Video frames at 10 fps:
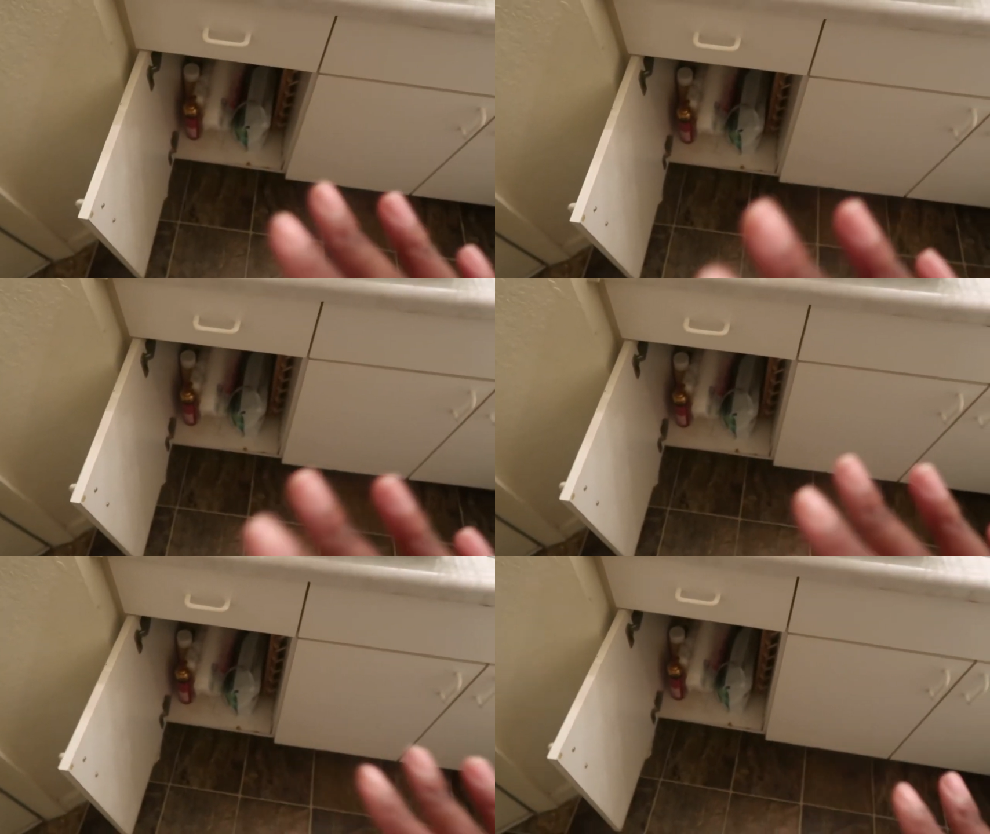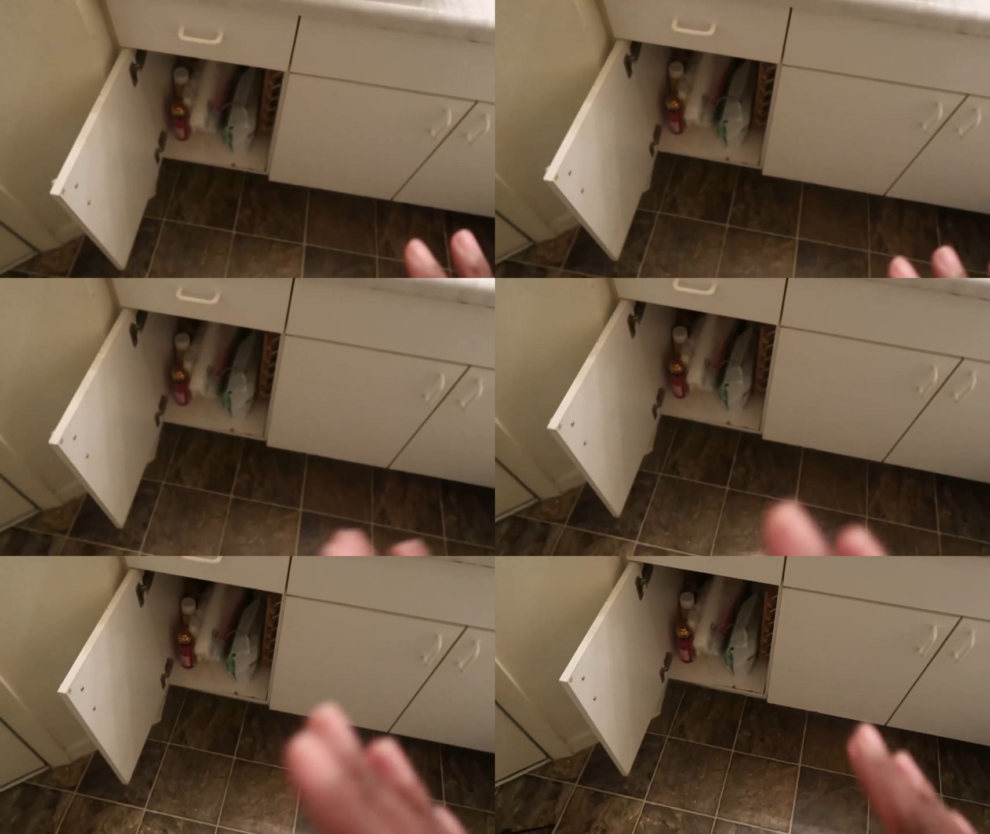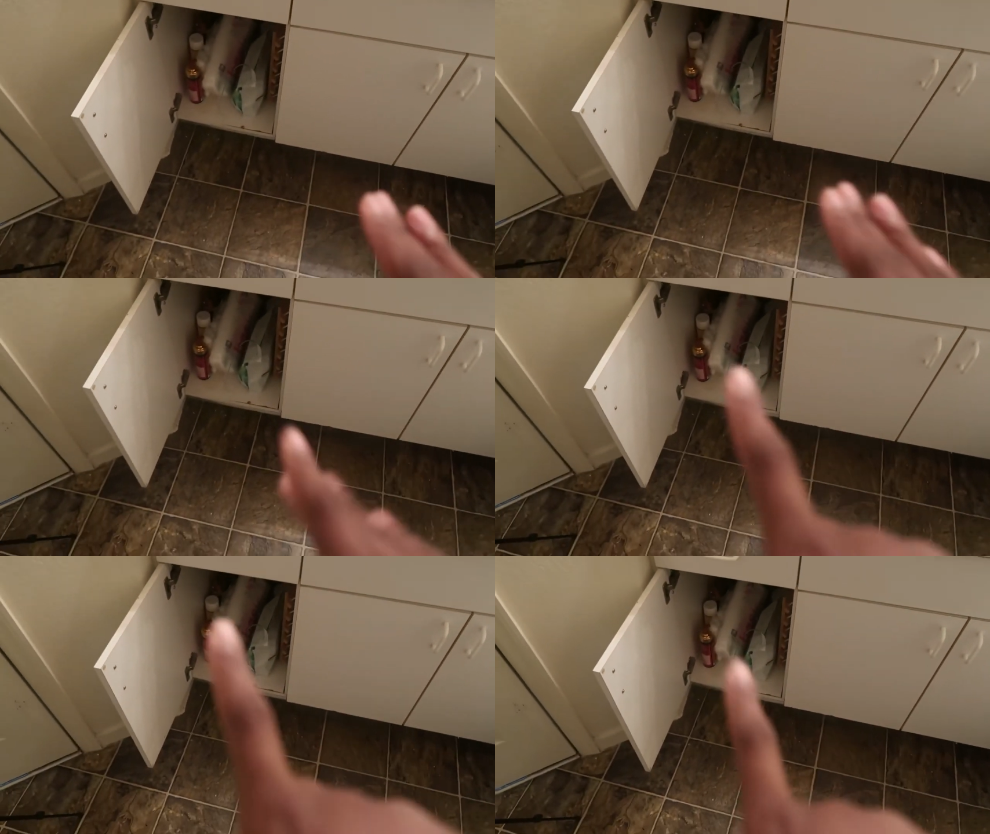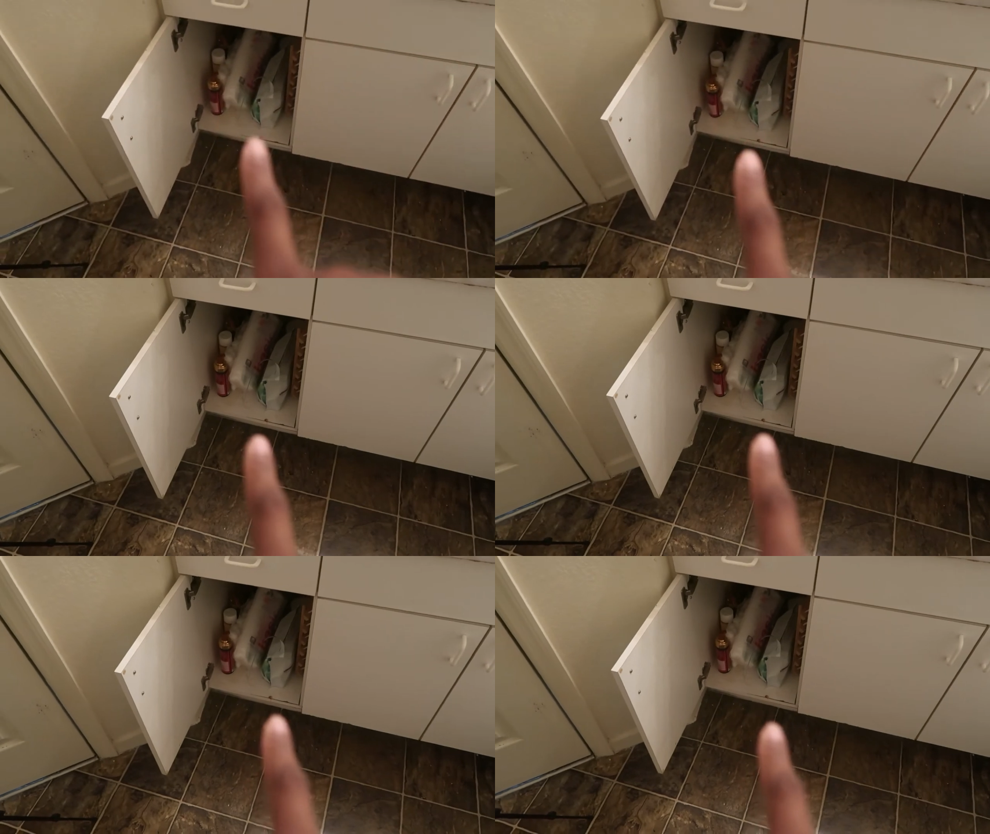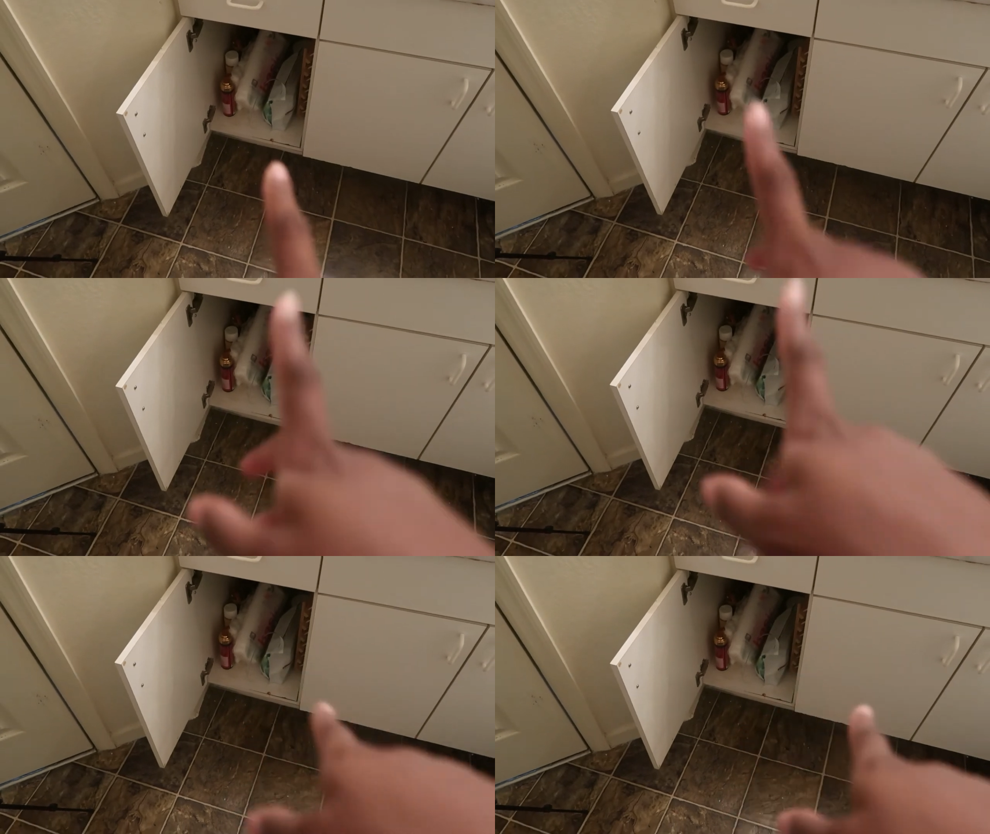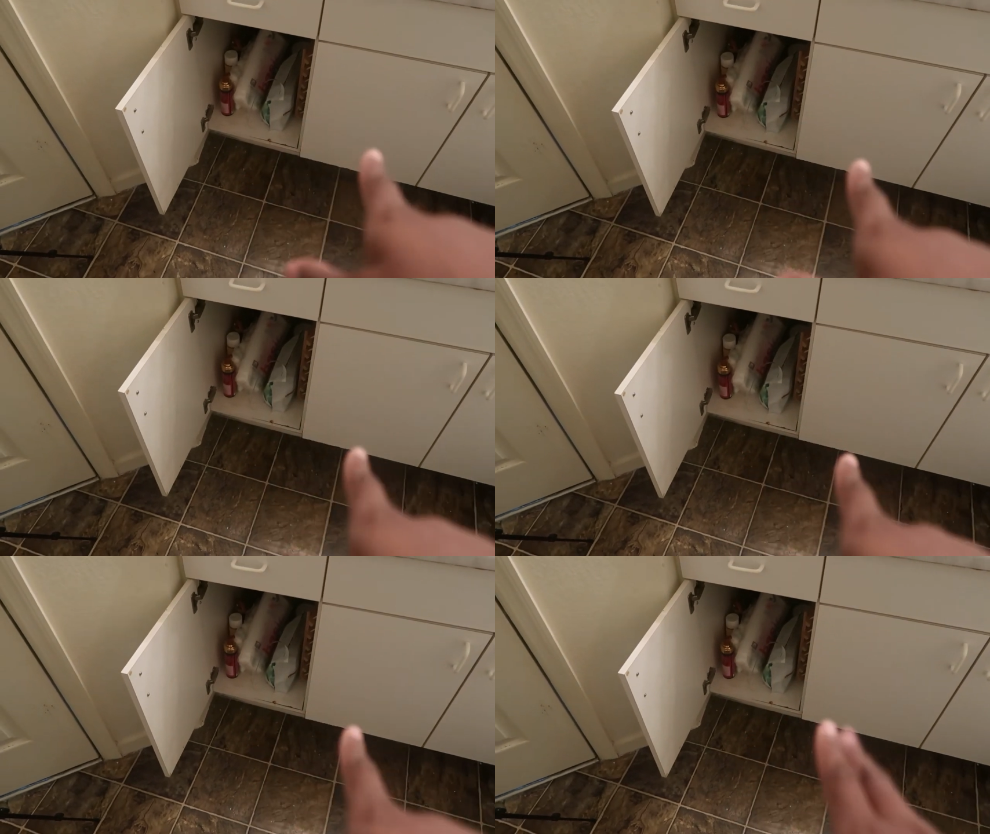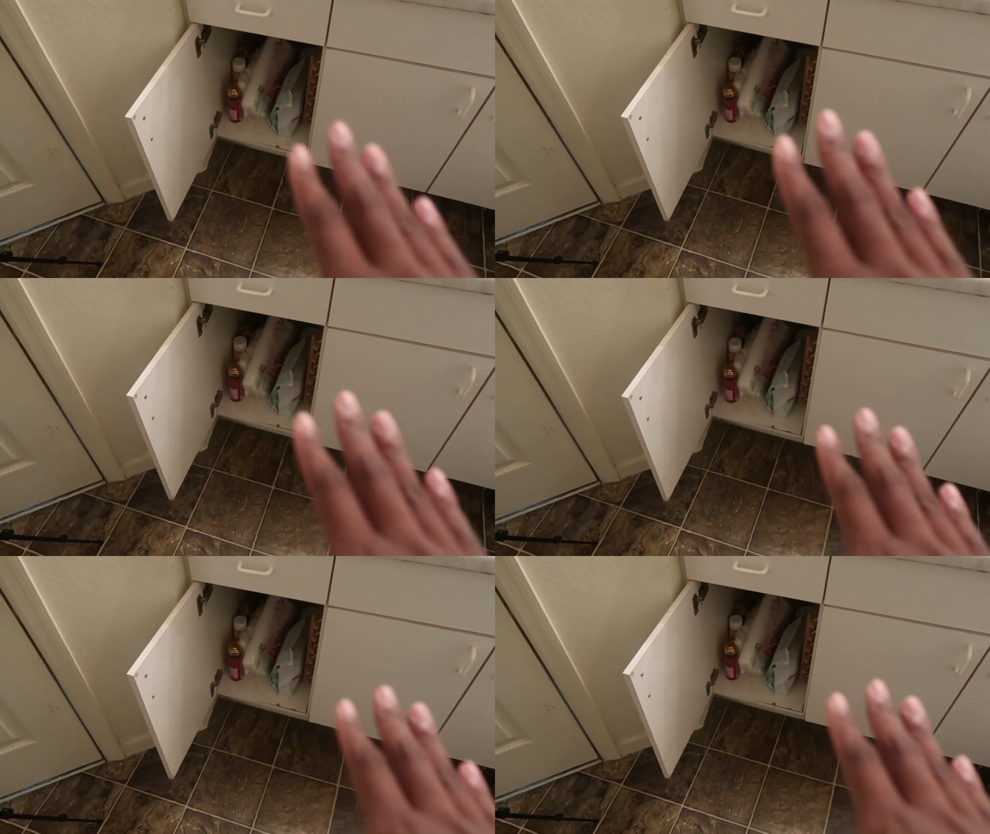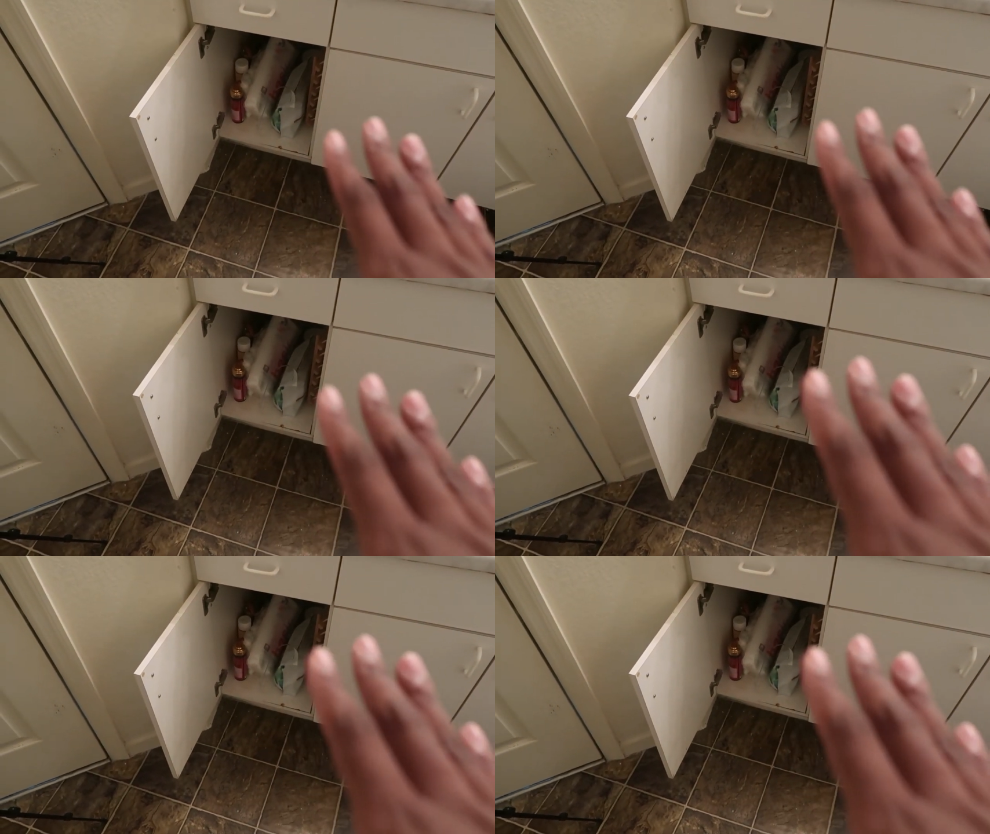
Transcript: (no speaker visible)